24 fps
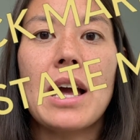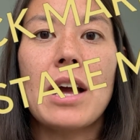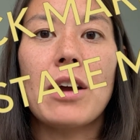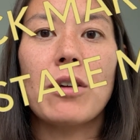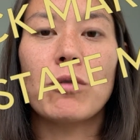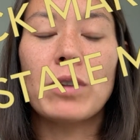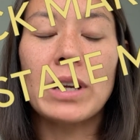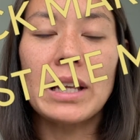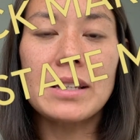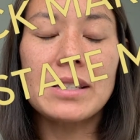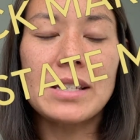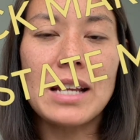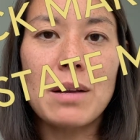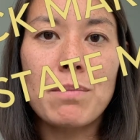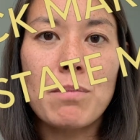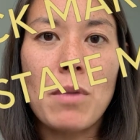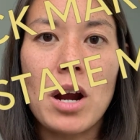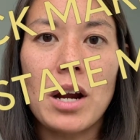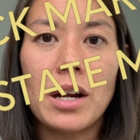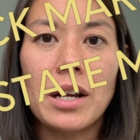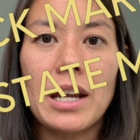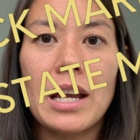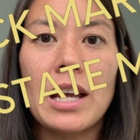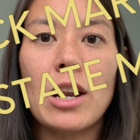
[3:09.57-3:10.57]
real estate
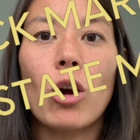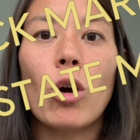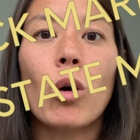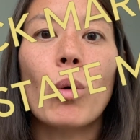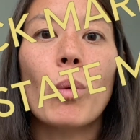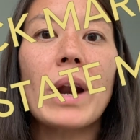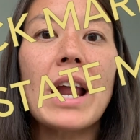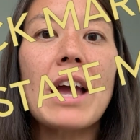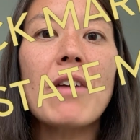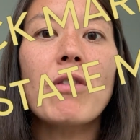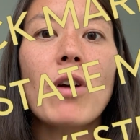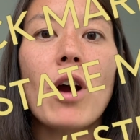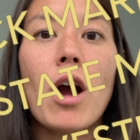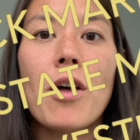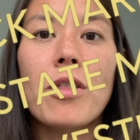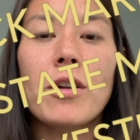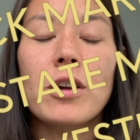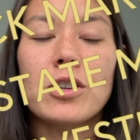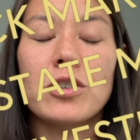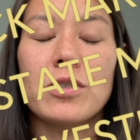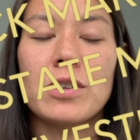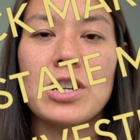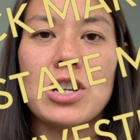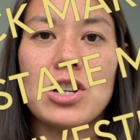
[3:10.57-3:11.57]
market, or whatever other
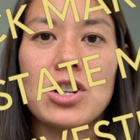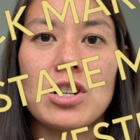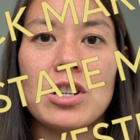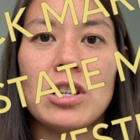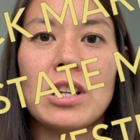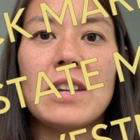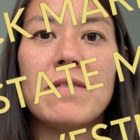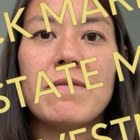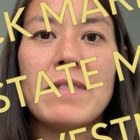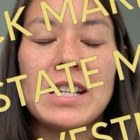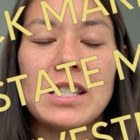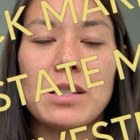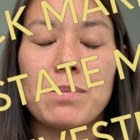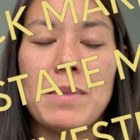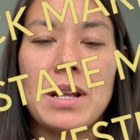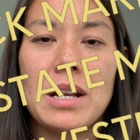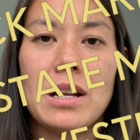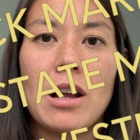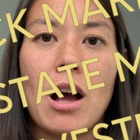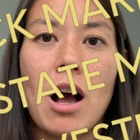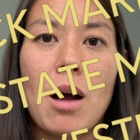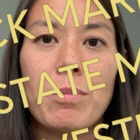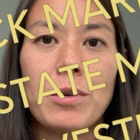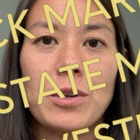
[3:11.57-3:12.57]
traditional investment
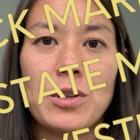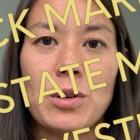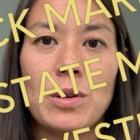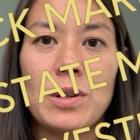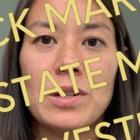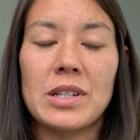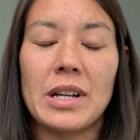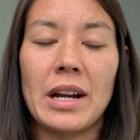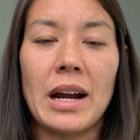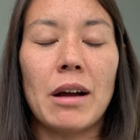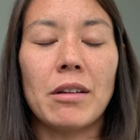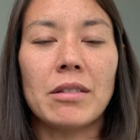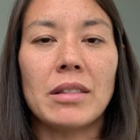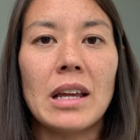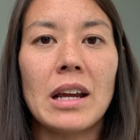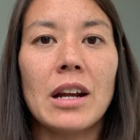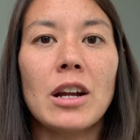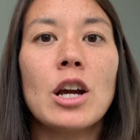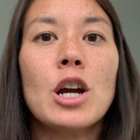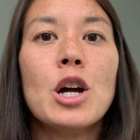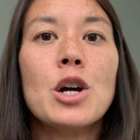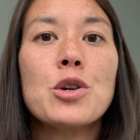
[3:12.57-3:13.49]
opportunities are out there